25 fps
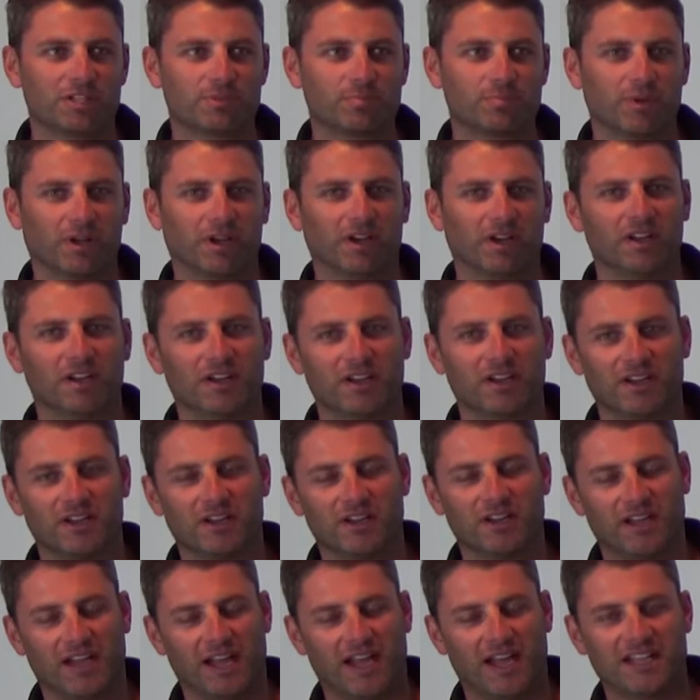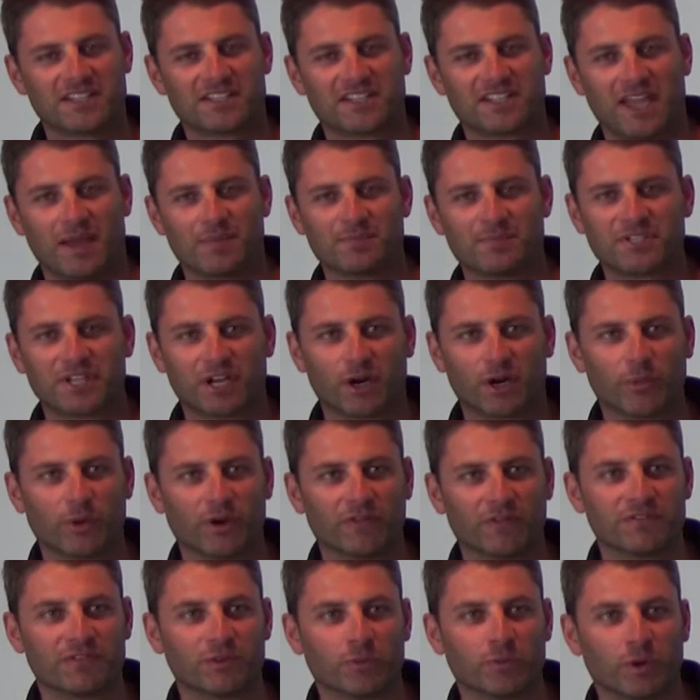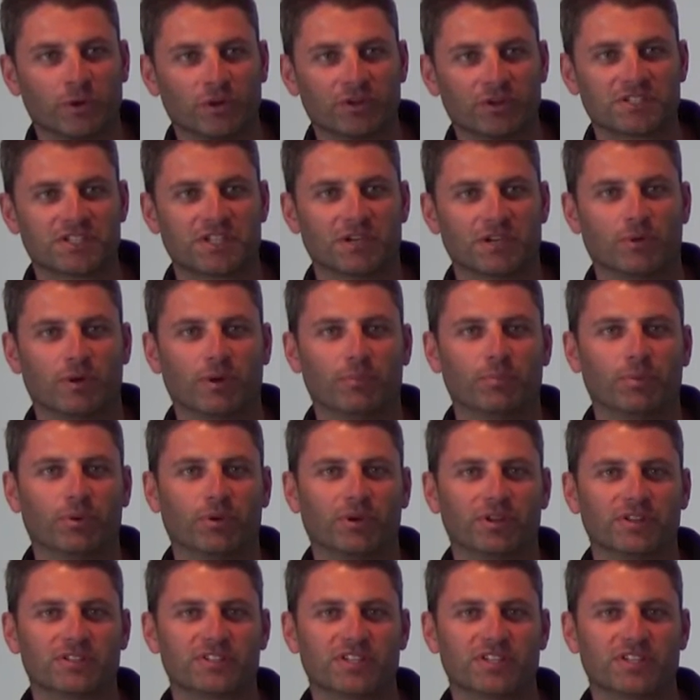But as Cam said, I went off in the wilderness at one point.